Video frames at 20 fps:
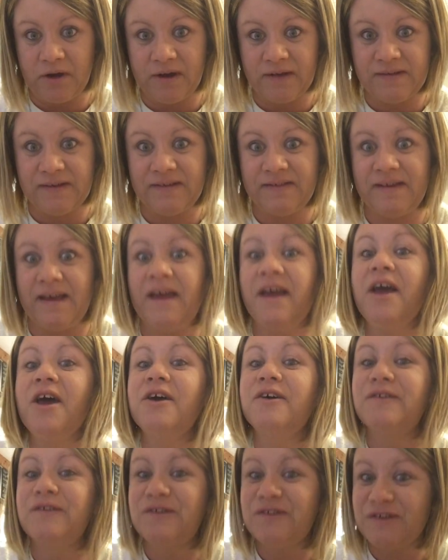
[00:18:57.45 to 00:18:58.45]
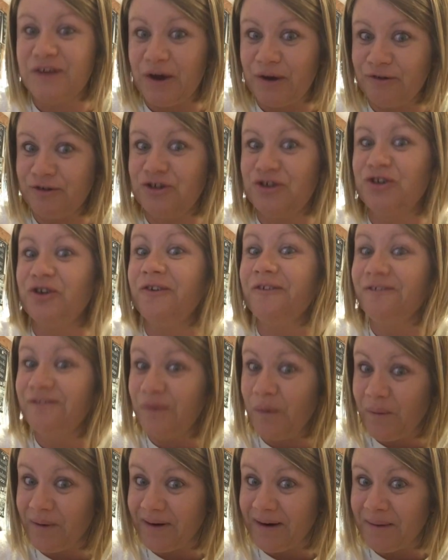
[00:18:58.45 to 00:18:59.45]
because it's a social
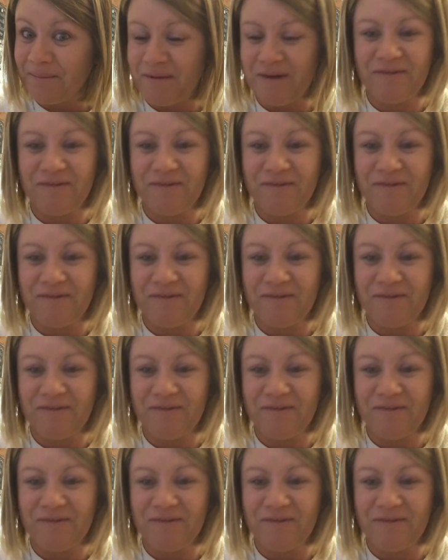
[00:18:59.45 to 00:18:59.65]
forum.